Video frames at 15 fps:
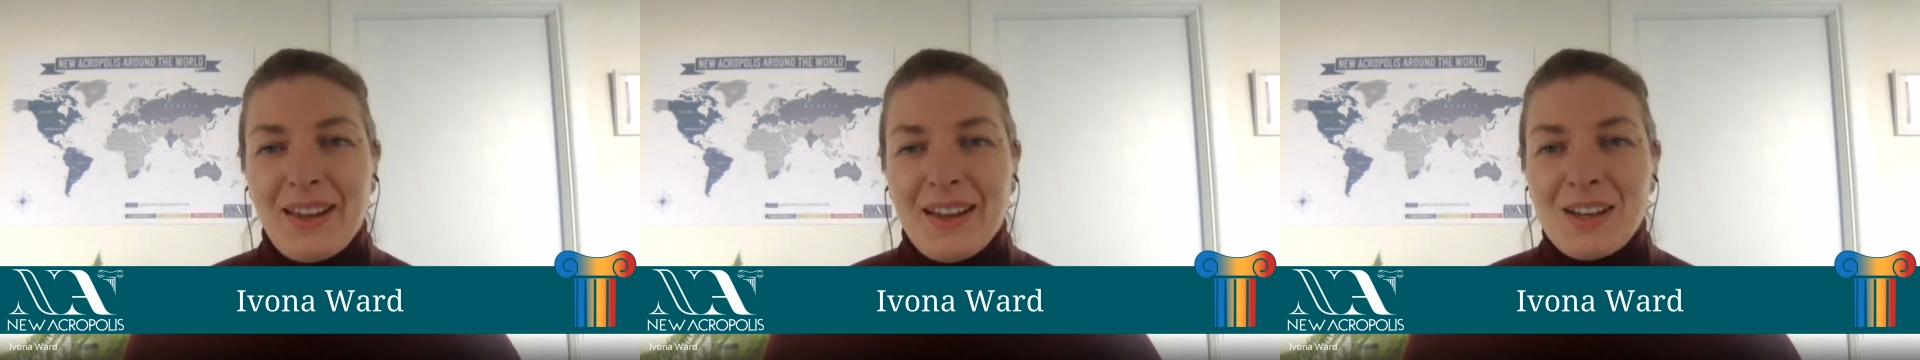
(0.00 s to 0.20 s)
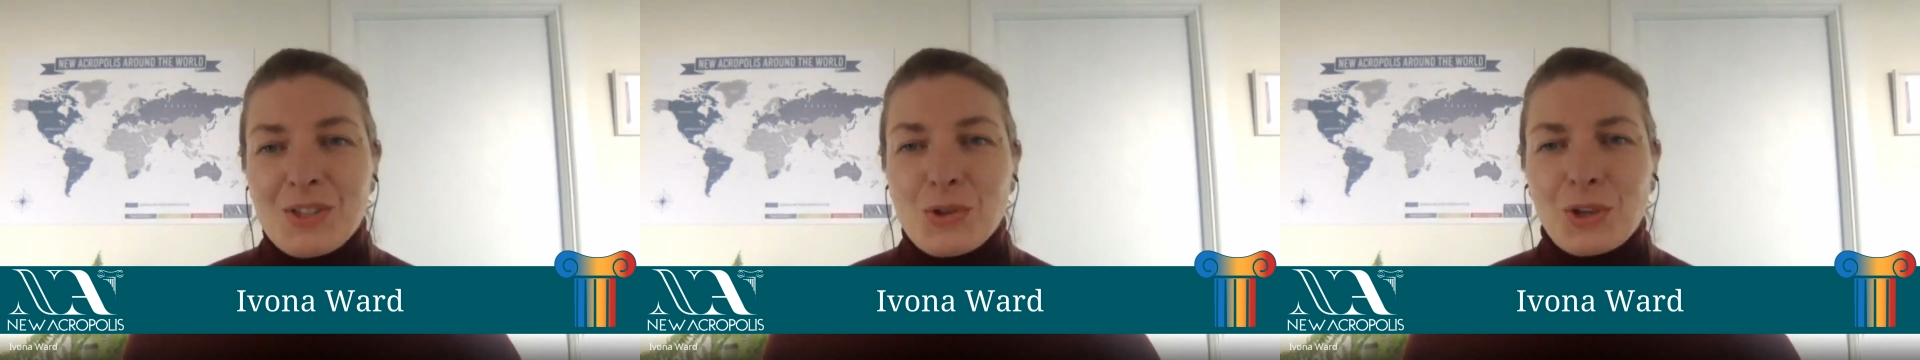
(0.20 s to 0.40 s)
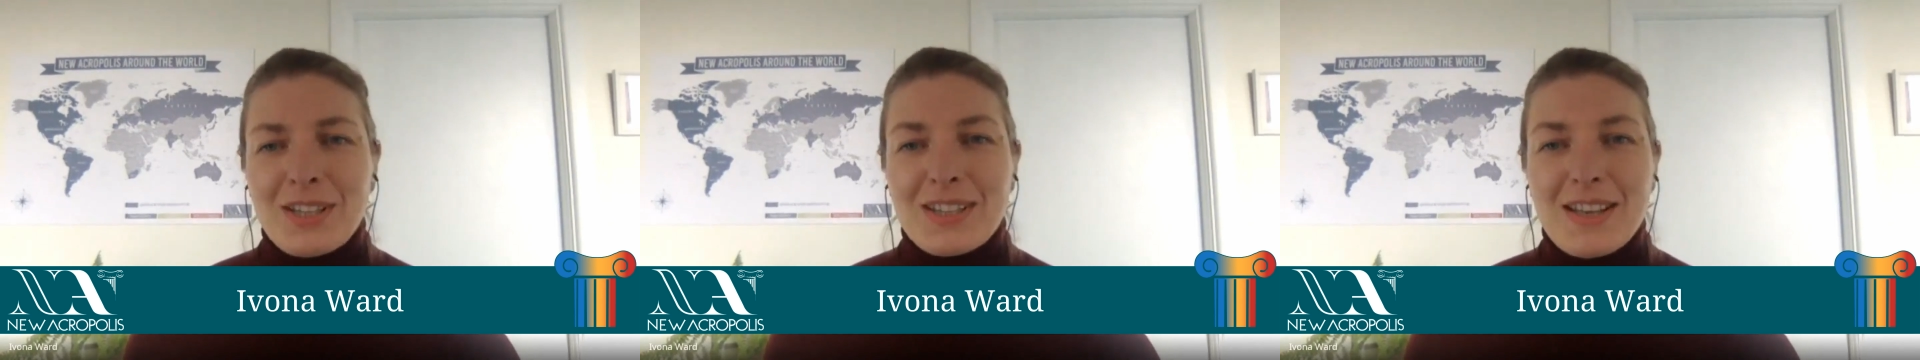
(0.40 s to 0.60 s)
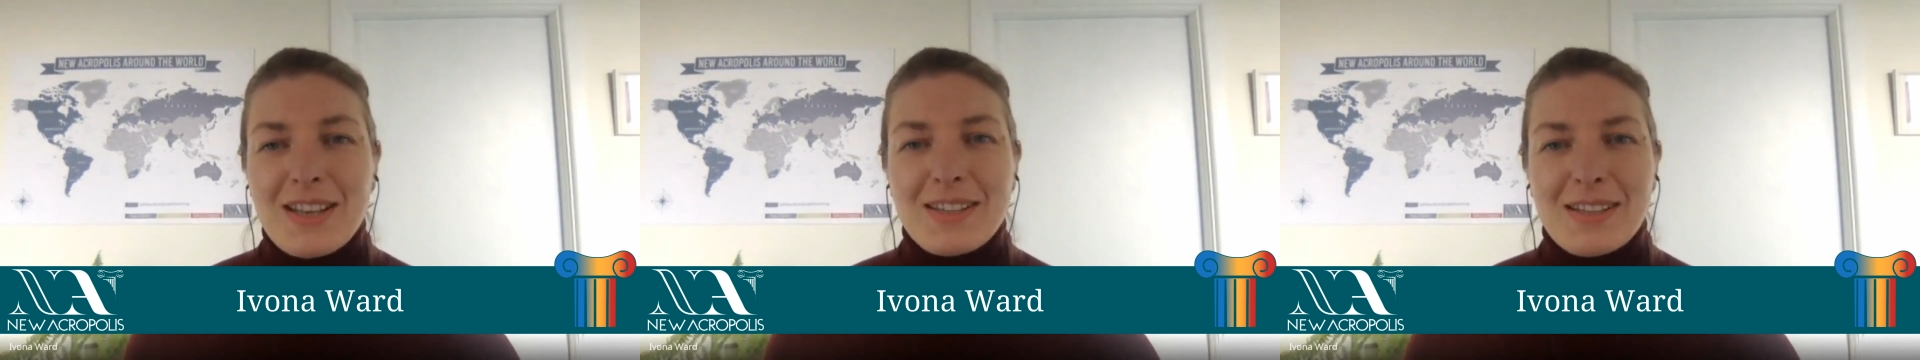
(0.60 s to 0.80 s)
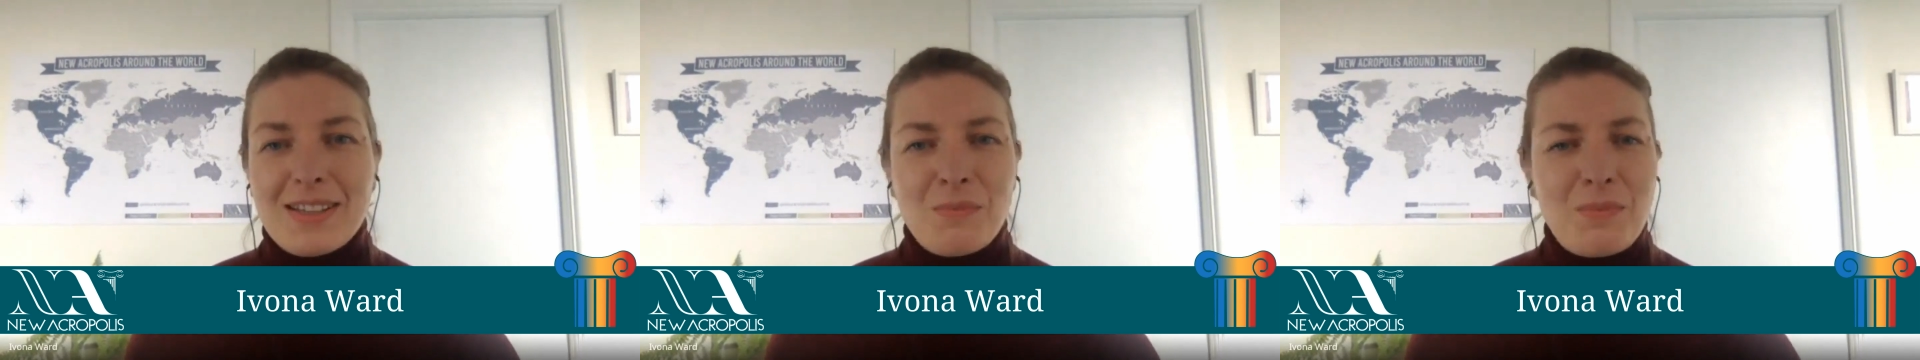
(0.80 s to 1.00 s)
so he
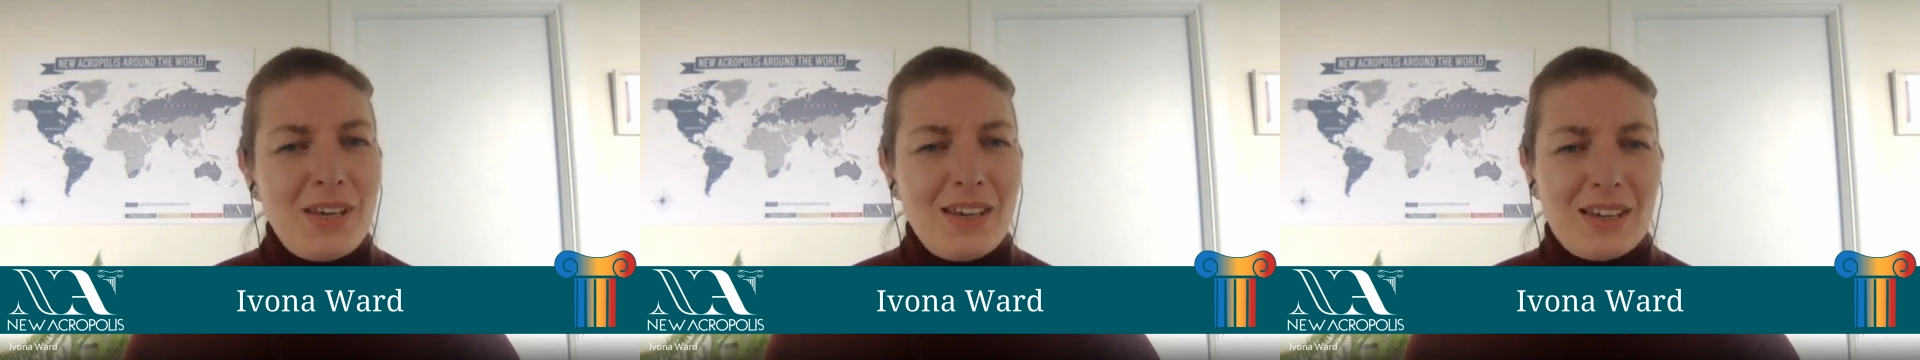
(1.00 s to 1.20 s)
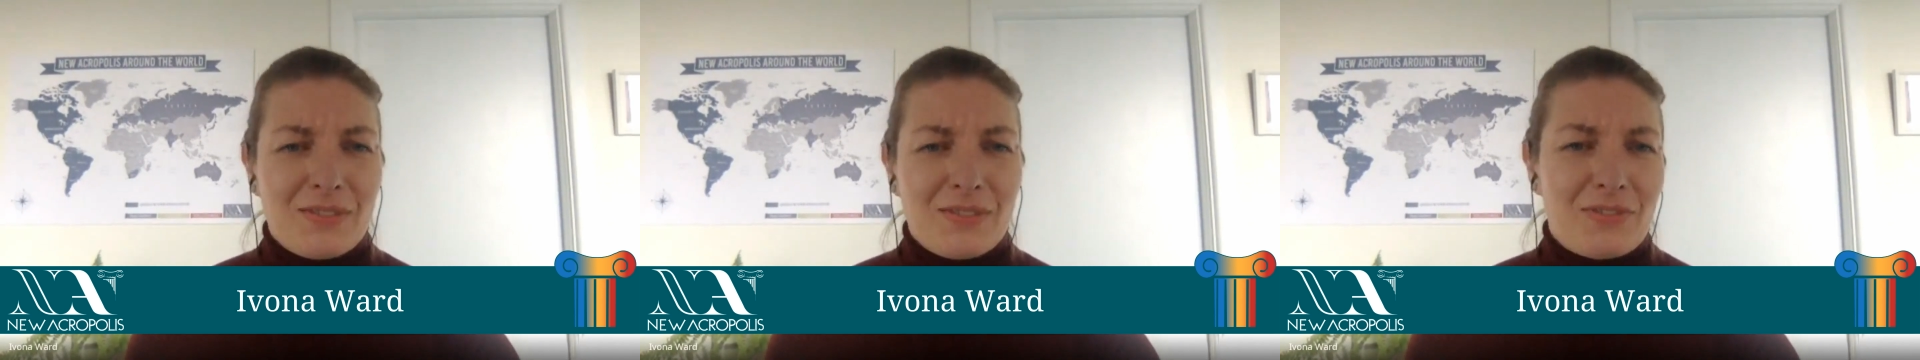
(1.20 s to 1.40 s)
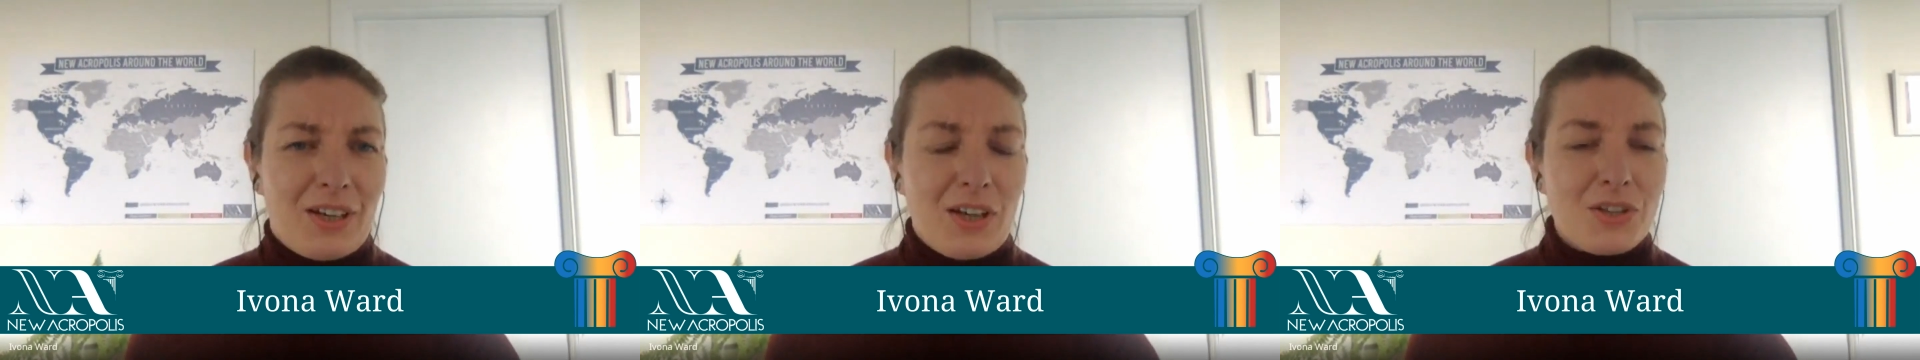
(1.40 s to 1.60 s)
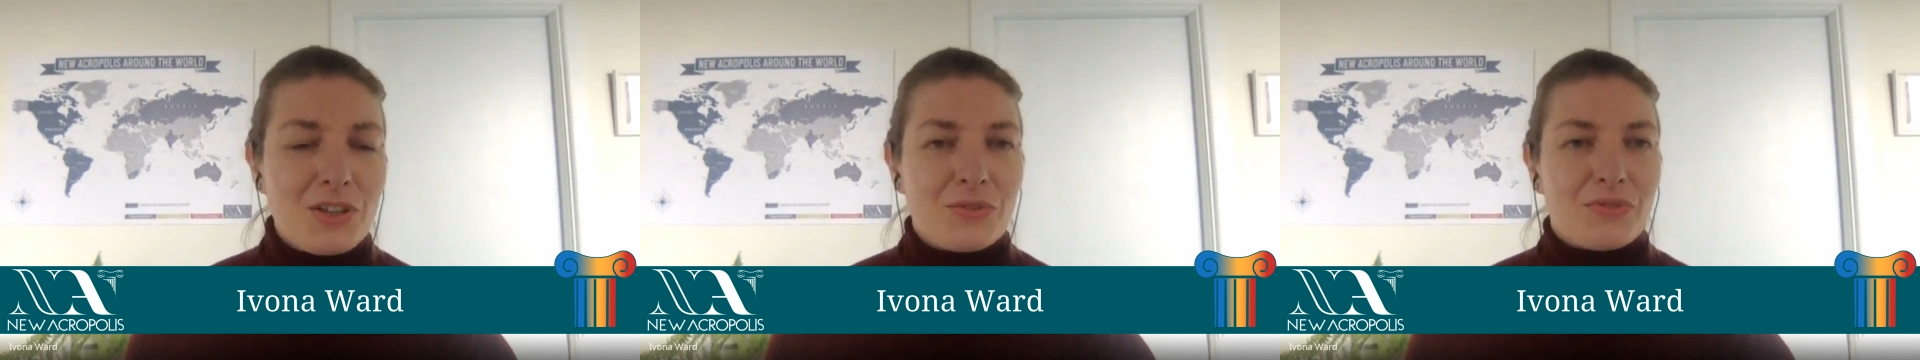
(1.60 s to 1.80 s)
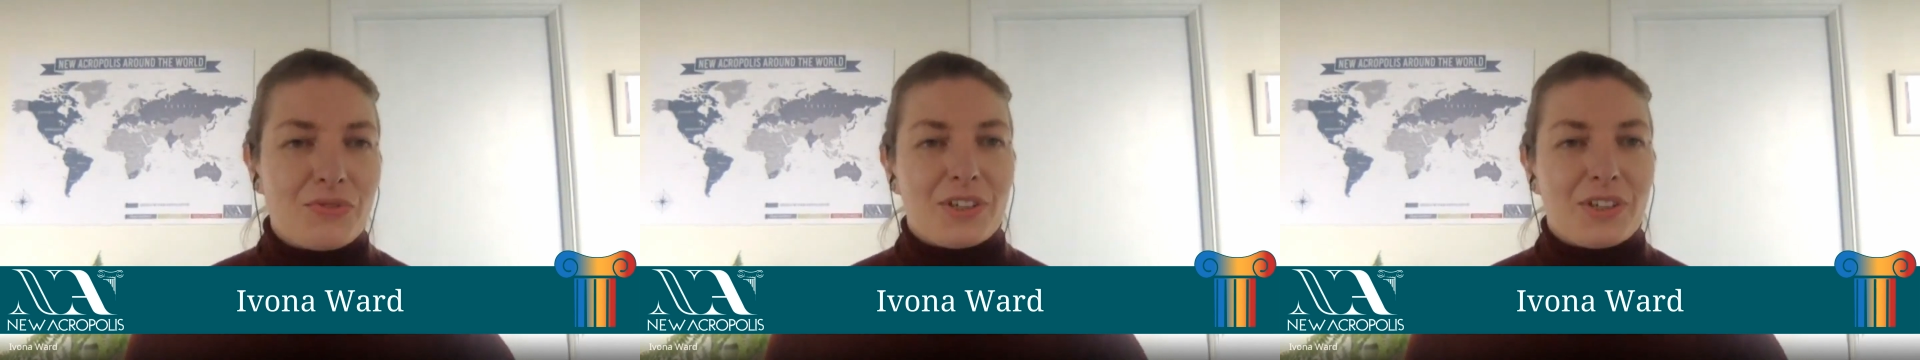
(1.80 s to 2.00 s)
says that being a
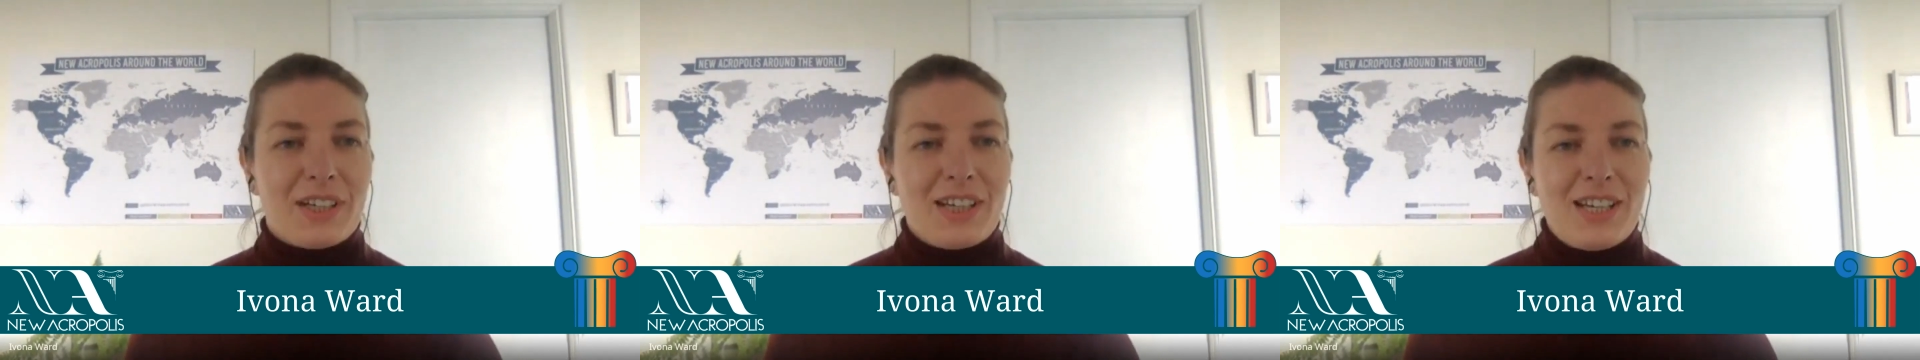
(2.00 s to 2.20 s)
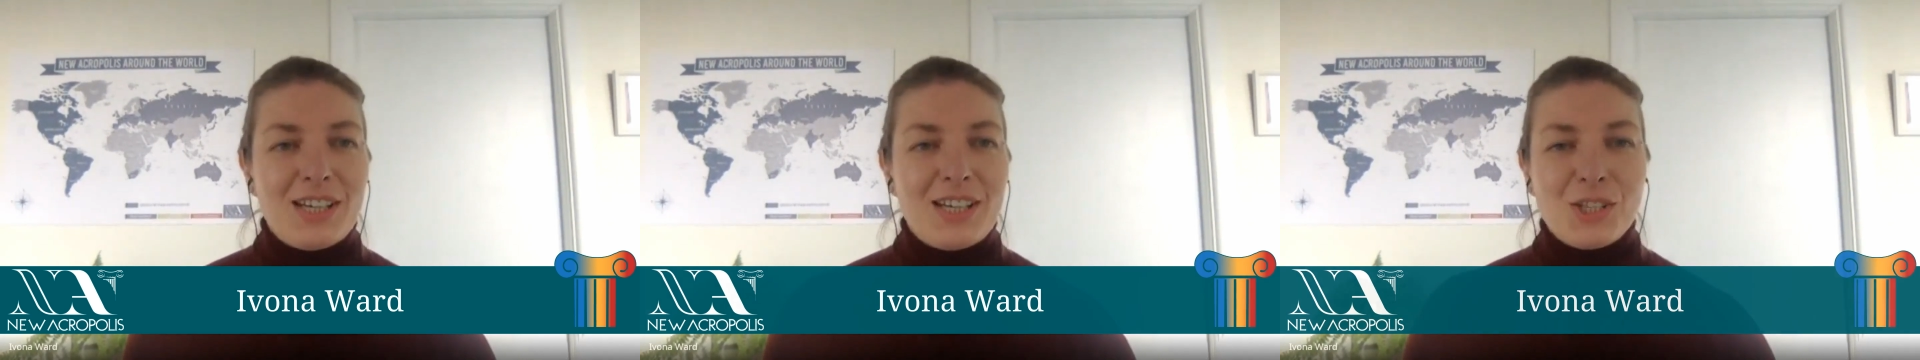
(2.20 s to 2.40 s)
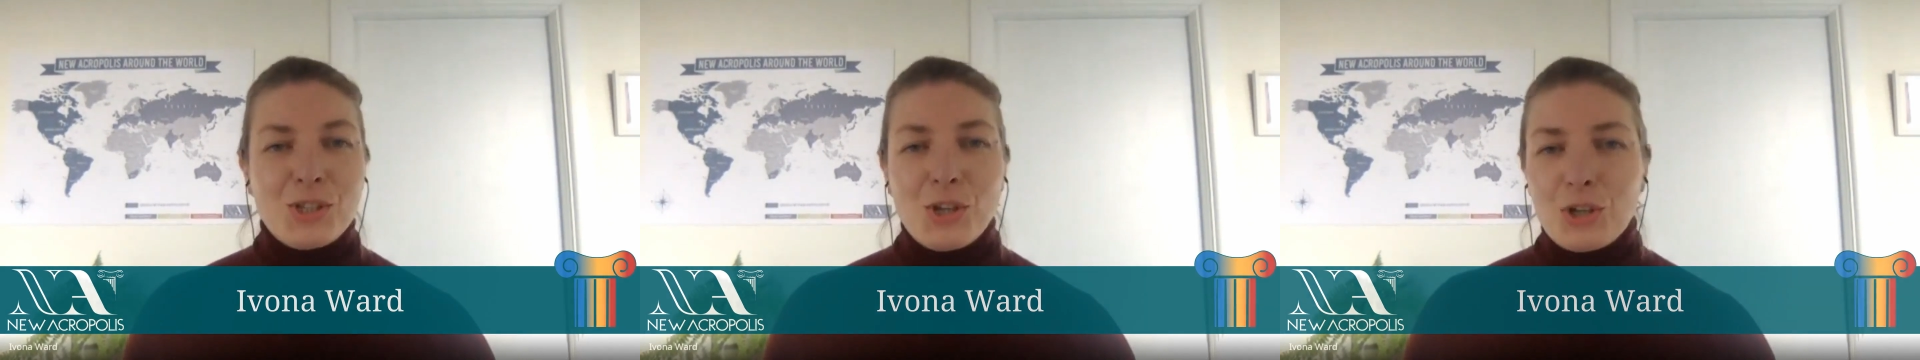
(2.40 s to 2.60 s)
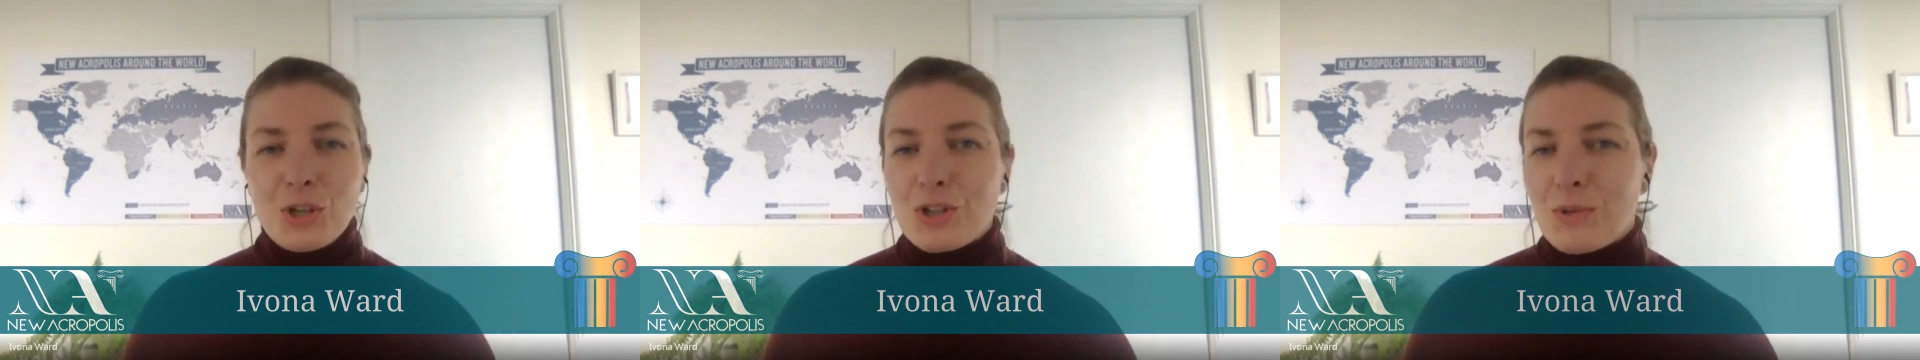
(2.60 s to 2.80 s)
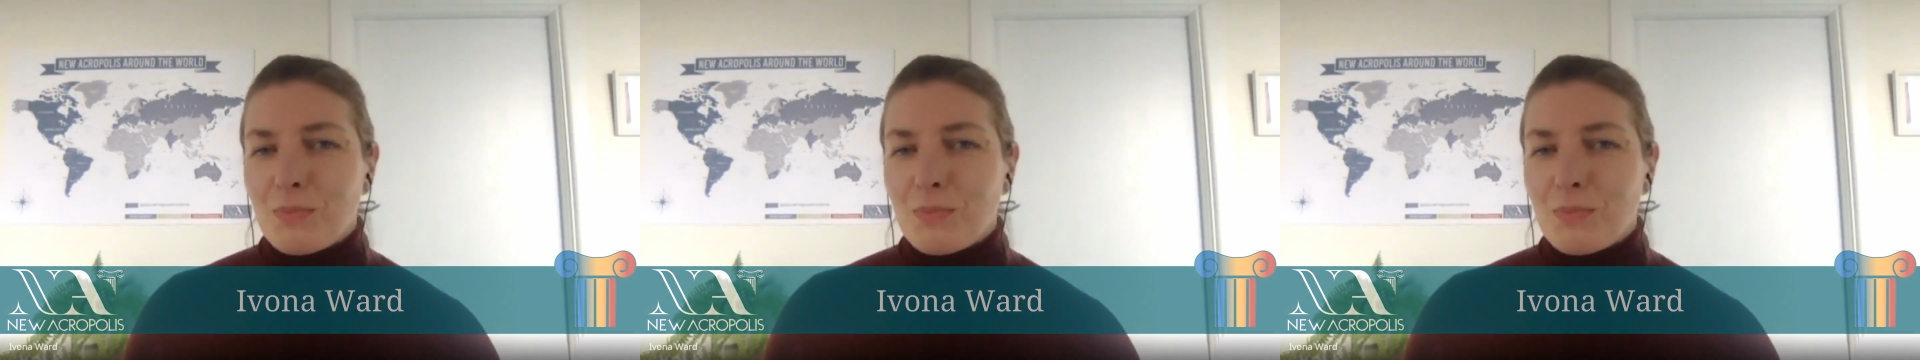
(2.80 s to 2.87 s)
philosopher is not